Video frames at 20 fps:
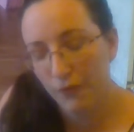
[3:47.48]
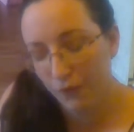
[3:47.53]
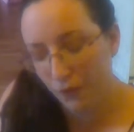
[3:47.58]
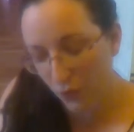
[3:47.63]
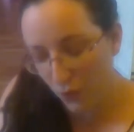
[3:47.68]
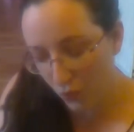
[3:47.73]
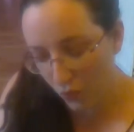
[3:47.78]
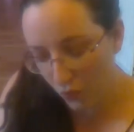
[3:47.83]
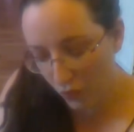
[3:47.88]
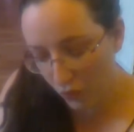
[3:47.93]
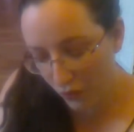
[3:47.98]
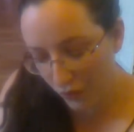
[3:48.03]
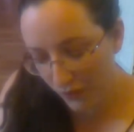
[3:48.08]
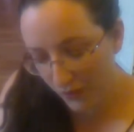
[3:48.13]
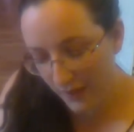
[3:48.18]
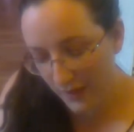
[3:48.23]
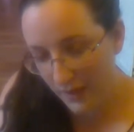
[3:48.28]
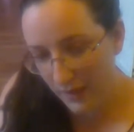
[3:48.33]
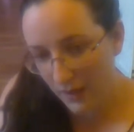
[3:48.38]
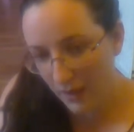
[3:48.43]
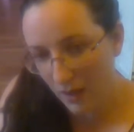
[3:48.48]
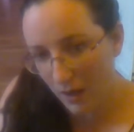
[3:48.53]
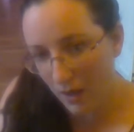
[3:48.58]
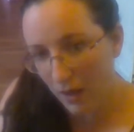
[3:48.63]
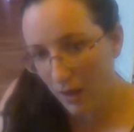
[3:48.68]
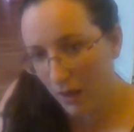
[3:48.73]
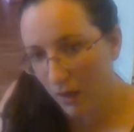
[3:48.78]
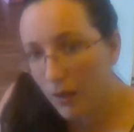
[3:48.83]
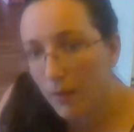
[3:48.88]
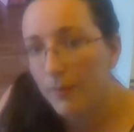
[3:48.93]
For the
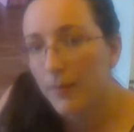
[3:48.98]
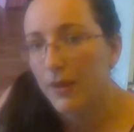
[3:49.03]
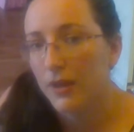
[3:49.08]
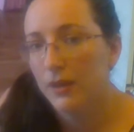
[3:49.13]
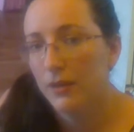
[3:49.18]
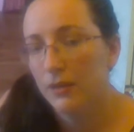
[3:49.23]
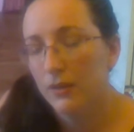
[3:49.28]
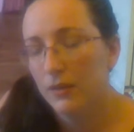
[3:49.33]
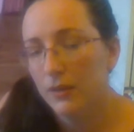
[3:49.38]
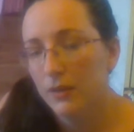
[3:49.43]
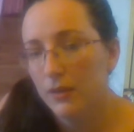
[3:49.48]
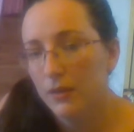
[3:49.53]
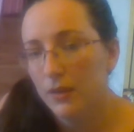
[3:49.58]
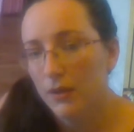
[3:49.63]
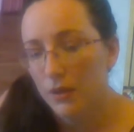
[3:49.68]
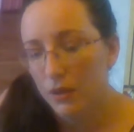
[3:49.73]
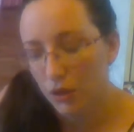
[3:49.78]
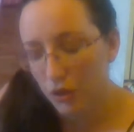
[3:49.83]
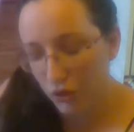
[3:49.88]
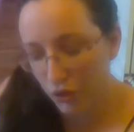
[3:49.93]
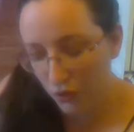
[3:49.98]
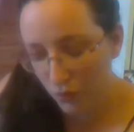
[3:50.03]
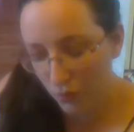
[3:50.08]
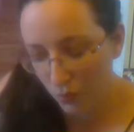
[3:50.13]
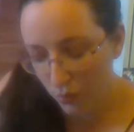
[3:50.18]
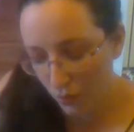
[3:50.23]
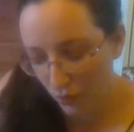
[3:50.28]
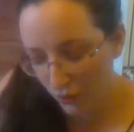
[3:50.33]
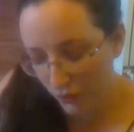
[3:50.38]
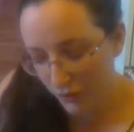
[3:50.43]
armor, you
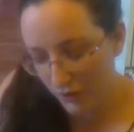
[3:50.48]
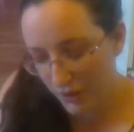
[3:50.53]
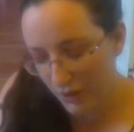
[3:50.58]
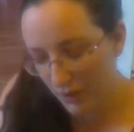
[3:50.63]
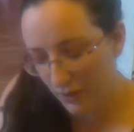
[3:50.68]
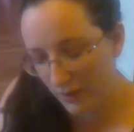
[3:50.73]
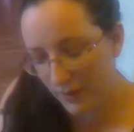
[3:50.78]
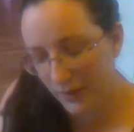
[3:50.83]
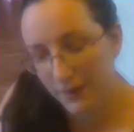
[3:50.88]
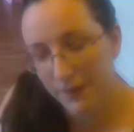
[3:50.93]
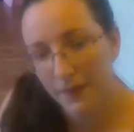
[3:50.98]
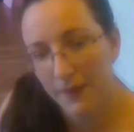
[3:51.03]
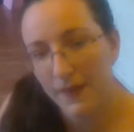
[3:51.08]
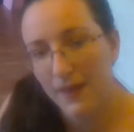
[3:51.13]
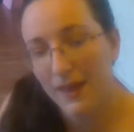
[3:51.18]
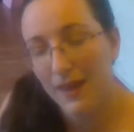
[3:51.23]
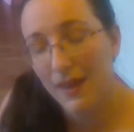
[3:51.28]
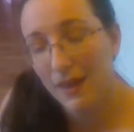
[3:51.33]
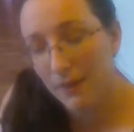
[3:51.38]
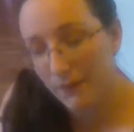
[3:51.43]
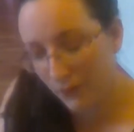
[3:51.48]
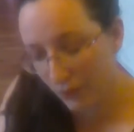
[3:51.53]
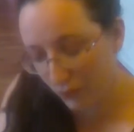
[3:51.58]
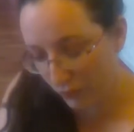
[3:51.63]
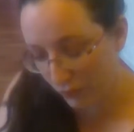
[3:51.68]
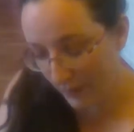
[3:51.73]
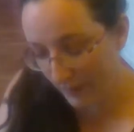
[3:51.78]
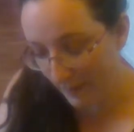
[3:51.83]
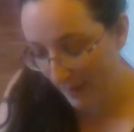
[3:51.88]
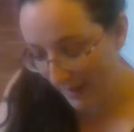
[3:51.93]
want either the
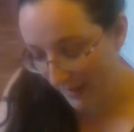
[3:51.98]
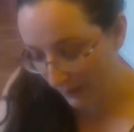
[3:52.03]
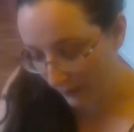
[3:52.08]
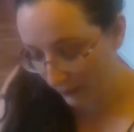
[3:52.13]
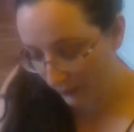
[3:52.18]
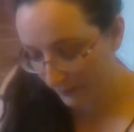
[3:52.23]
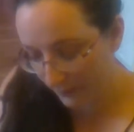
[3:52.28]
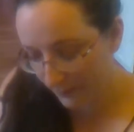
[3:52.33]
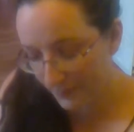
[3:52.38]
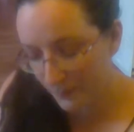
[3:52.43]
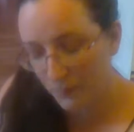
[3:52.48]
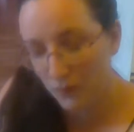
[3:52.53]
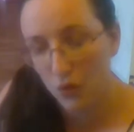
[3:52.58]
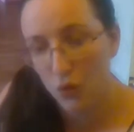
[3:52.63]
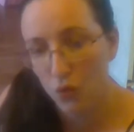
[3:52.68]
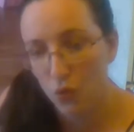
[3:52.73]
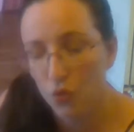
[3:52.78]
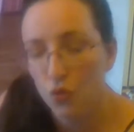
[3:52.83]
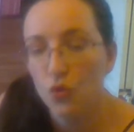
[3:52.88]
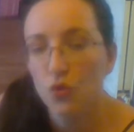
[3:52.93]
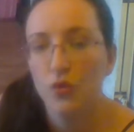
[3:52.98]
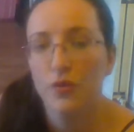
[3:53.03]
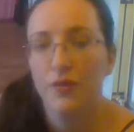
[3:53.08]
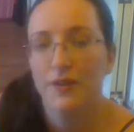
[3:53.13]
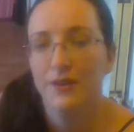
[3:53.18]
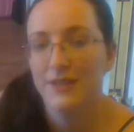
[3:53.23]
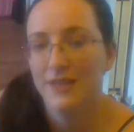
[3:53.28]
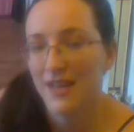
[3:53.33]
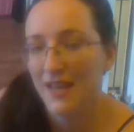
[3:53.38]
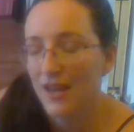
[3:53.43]
Cavalry Mail or
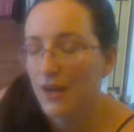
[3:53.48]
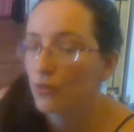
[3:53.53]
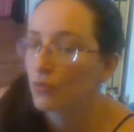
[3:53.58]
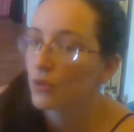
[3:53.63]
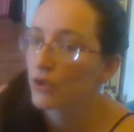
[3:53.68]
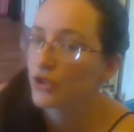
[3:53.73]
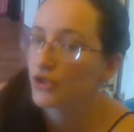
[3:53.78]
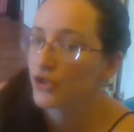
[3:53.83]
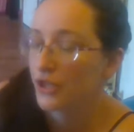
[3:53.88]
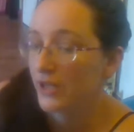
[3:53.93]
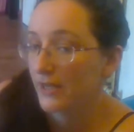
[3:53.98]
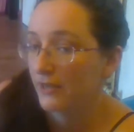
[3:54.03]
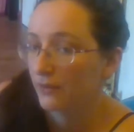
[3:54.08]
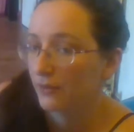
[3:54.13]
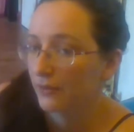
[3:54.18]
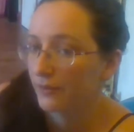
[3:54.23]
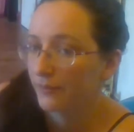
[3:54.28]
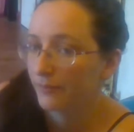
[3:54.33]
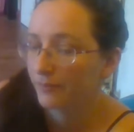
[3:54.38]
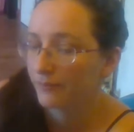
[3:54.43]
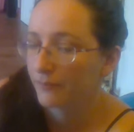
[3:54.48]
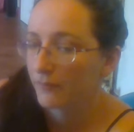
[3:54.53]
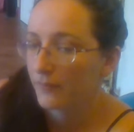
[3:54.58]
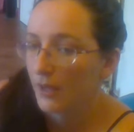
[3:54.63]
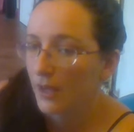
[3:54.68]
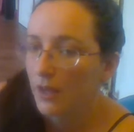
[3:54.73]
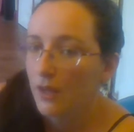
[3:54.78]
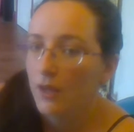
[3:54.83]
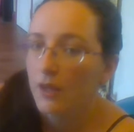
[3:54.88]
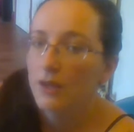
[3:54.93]
the Terror Shield.
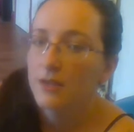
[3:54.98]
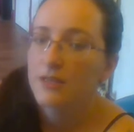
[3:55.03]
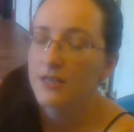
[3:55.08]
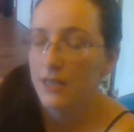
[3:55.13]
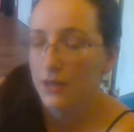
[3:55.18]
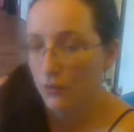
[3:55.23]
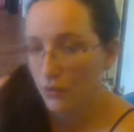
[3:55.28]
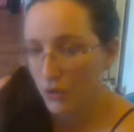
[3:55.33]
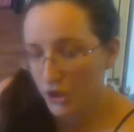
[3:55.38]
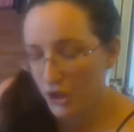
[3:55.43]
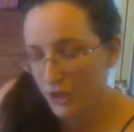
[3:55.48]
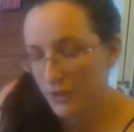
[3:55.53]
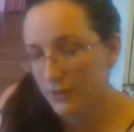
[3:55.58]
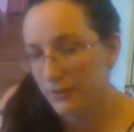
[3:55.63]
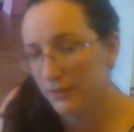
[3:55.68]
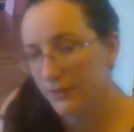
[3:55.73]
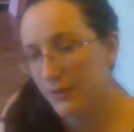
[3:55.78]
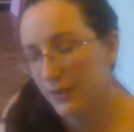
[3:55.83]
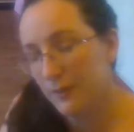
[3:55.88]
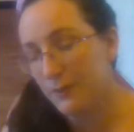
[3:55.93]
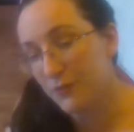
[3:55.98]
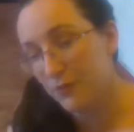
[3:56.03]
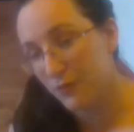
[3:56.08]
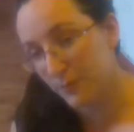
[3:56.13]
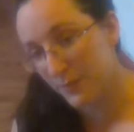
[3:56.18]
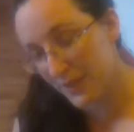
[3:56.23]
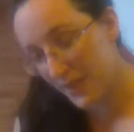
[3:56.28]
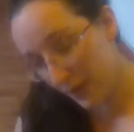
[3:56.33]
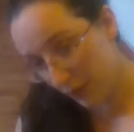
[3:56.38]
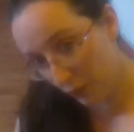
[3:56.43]
Terror Shield comes
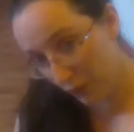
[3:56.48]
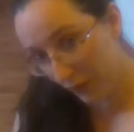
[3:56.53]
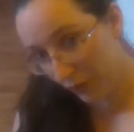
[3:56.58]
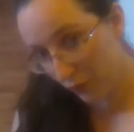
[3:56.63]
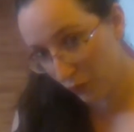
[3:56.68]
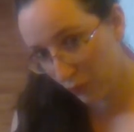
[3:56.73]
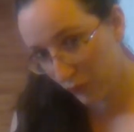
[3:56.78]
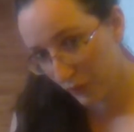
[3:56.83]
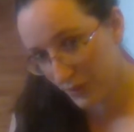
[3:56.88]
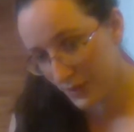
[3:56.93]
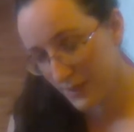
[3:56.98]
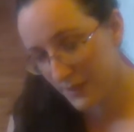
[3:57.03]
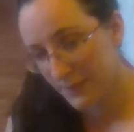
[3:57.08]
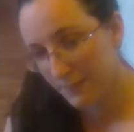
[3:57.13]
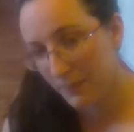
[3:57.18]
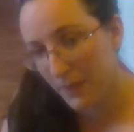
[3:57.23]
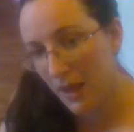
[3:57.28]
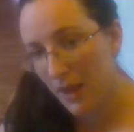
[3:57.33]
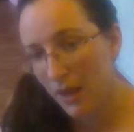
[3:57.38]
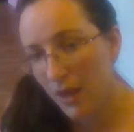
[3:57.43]
from Terrathorns.